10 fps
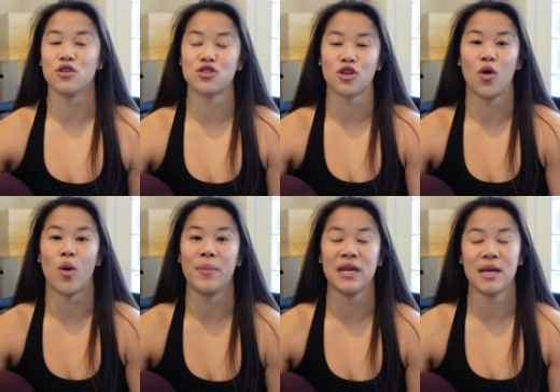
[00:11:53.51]

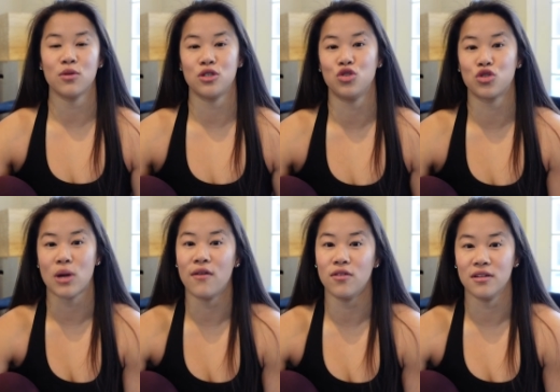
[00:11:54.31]
So being able to
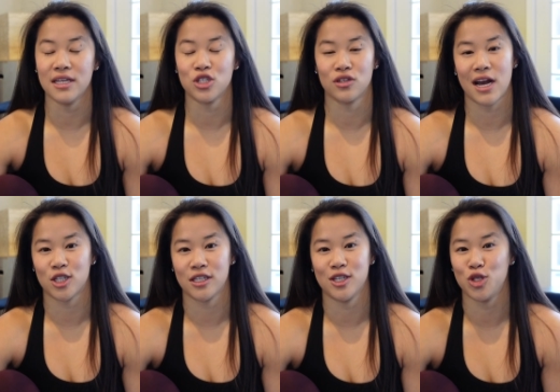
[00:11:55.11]
travel
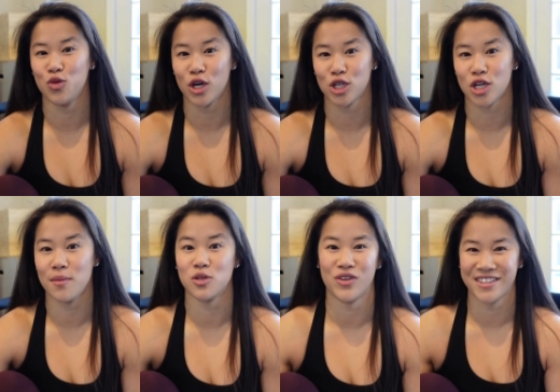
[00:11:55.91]
internationally and do
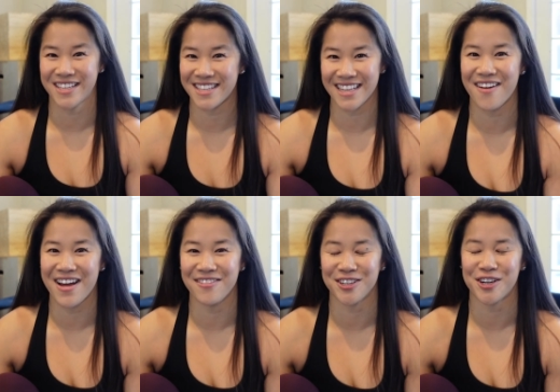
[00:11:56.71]
workshops once that's allowed
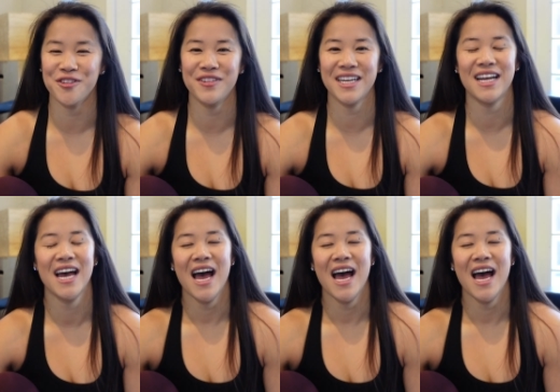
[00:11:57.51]
after COVID,